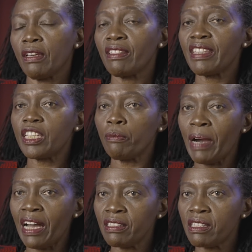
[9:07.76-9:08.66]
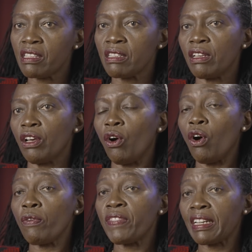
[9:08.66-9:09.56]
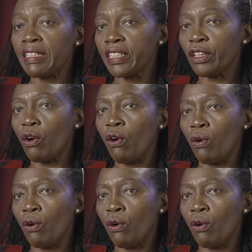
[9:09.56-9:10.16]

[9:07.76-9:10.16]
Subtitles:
the demands of the clinical